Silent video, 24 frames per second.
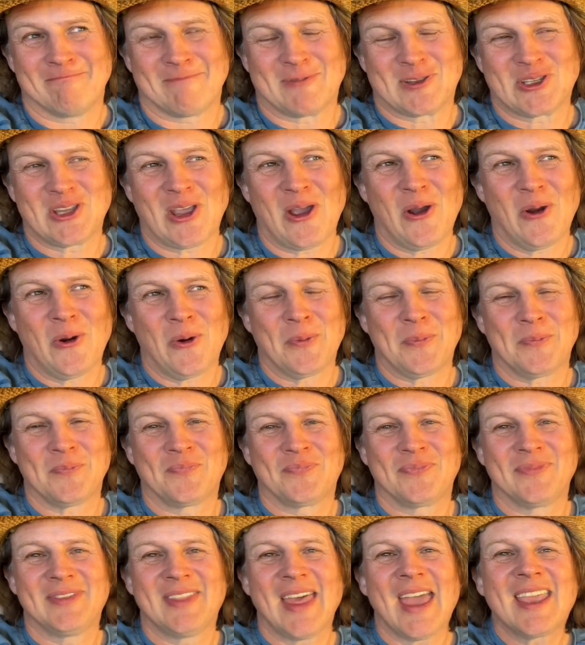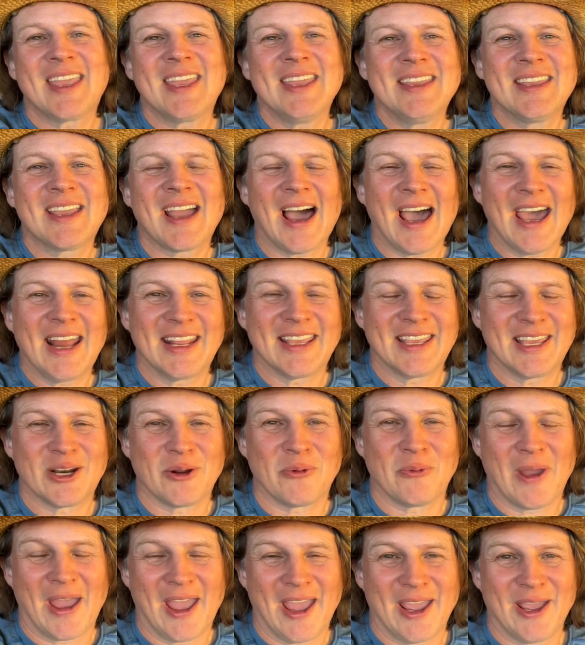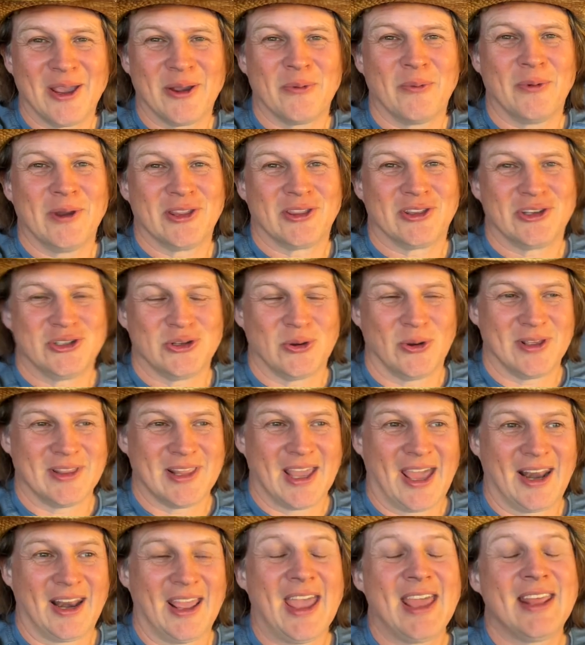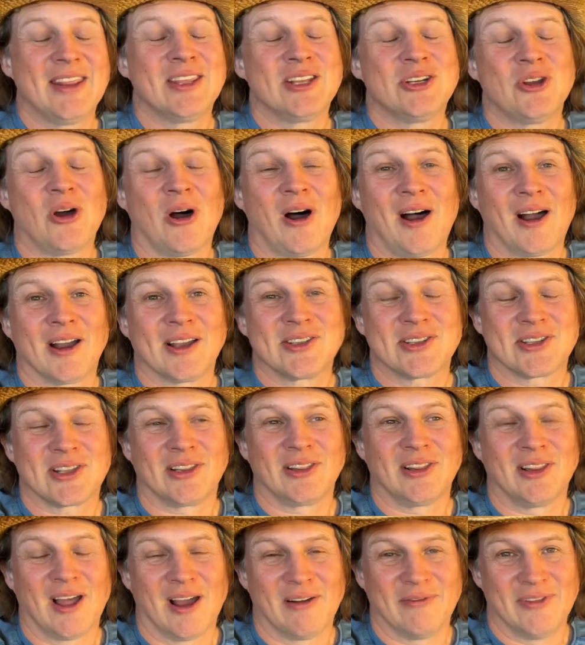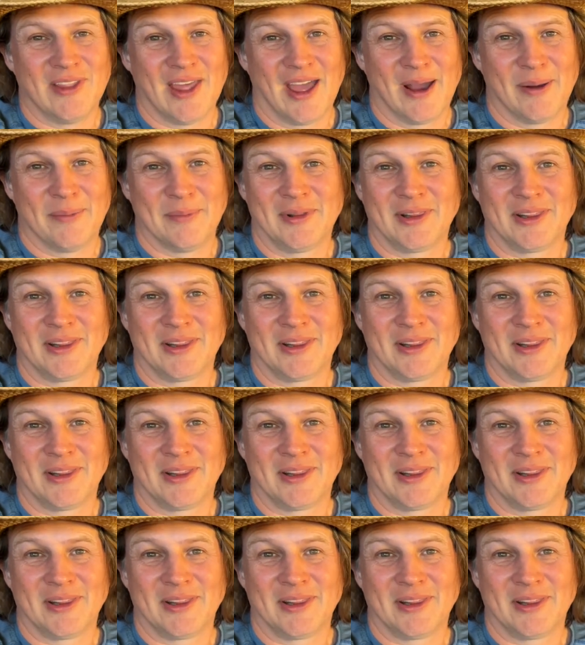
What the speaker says: So they can kind of get away with doing that. And the dogs love them.